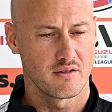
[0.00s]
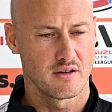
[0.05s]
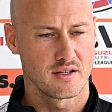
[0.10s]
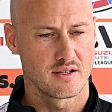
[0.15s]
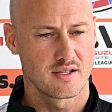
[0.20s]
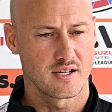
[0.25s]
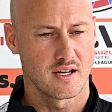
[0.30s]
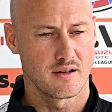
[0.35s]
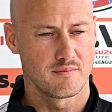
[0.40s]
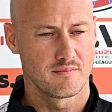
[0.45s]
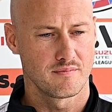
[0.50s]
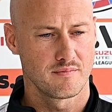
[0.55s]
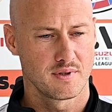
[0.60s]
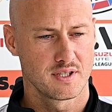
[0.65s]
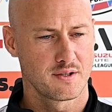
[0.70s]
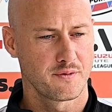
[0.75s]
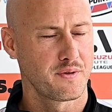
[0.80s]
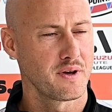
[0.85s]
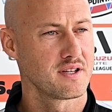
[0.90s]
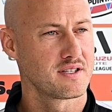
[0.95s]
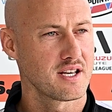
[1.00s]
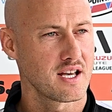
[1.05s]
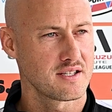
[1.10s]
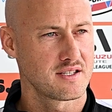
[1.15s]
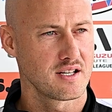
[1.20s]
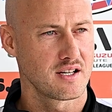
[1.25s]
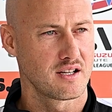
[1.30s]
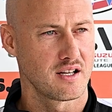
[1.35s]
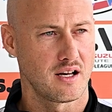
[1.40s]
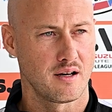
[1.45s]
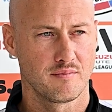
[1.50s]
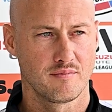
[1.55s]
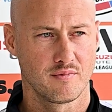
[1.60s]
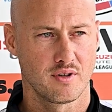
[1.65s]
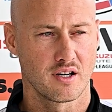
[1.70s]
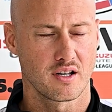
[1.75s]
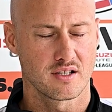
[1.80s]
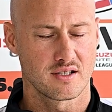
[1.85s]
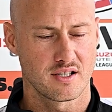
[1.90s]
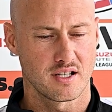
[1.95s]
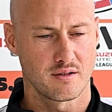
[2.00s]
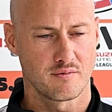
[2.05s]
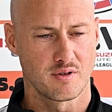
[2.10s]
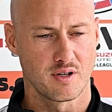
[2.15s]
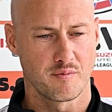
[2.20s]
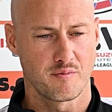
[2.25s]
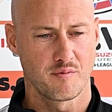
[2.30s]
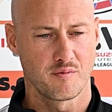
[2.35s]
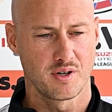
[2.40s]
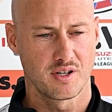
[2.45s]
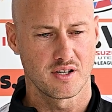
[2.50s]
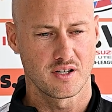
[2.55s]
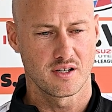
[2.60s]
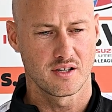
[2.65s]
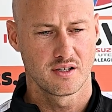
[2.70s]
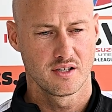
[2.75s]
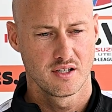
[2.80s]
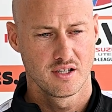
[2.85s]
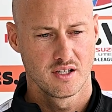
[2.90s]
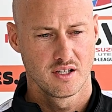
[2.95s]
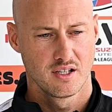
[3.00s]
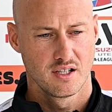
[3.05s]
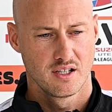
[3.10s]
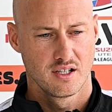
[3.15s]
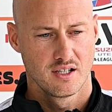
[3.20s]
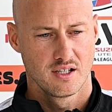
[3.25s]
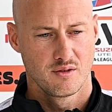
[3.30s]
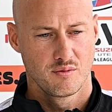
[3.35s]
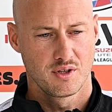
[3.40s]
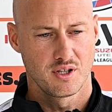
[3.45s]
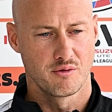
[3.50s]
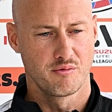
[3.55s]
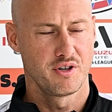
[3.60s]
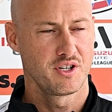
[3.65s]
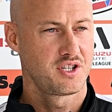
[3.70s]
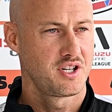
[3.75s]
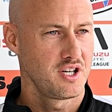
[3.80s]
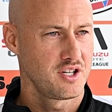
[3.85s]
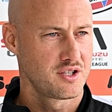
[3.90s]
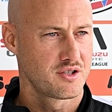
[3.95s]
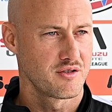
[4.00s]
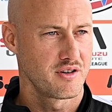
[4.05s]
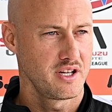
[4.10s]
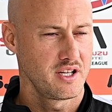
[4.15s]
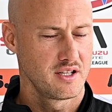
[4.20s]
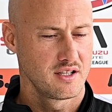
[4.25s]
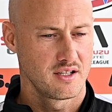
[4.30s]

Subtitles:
And it's a fantastic club, like I said, with a rich history,